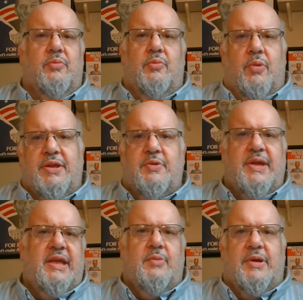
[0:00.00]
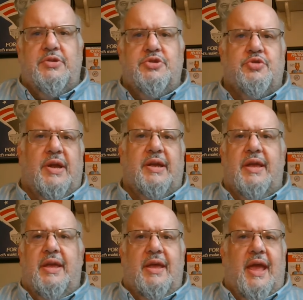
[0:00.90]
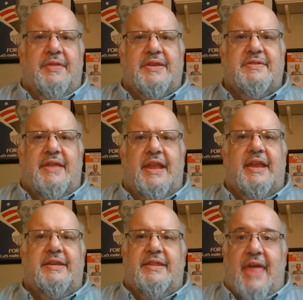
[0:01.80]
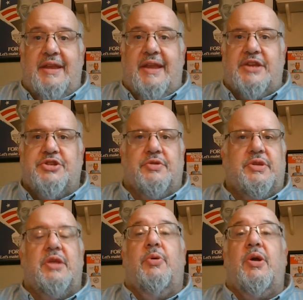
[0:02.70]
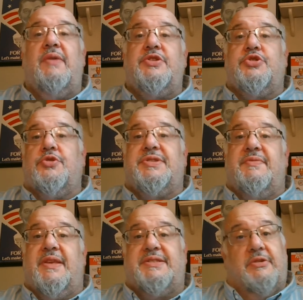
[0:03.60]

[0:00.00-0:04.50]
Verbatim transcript: what you eat, what you drink, and things of that that nature, to the point of intrusiveness.